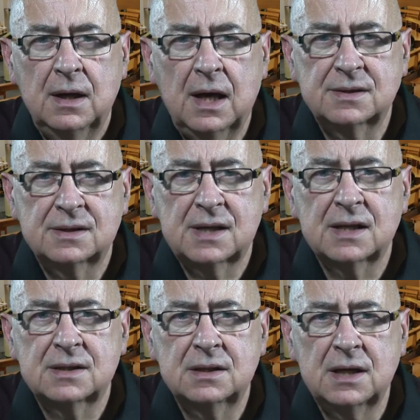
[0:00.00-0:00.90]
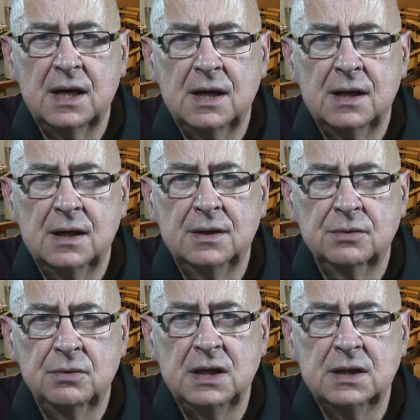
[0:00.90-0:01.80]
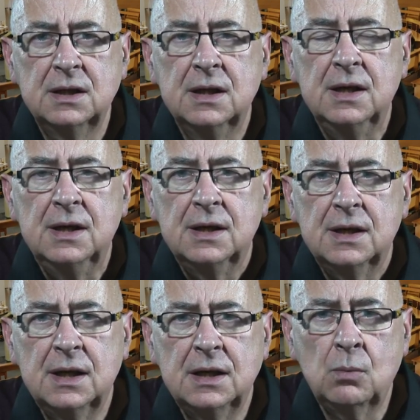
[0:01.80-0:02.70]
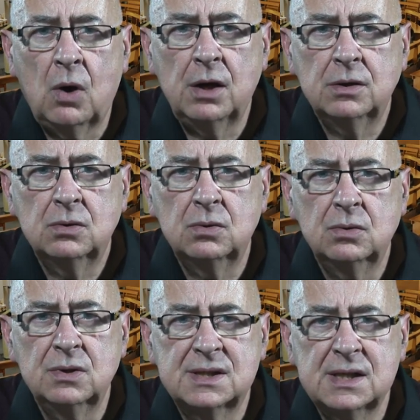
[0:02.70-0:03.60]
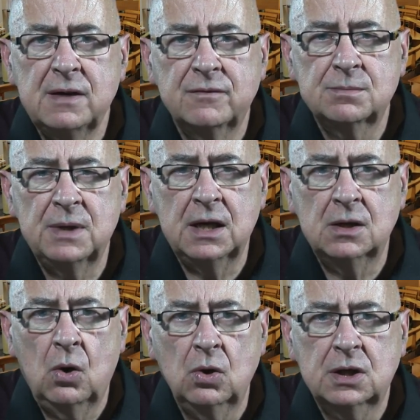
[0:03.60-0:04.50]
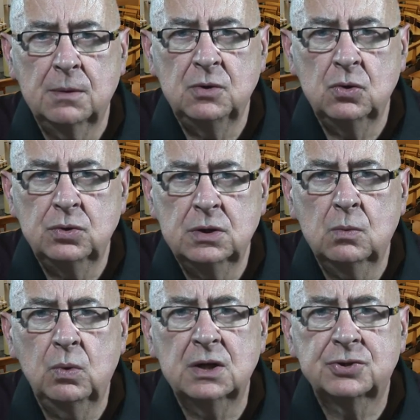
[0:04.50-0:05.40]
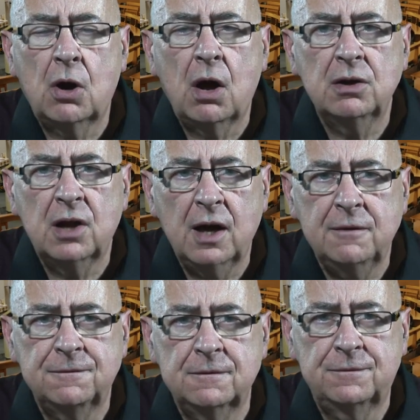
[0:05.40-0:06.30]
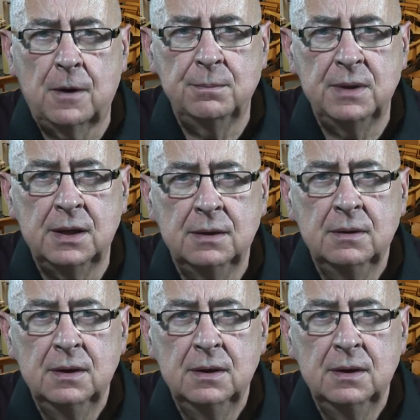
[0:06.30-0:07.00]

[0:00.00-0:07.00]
As it says today in the reading, "Anyone who receives me in Holy Communion will draw life from me."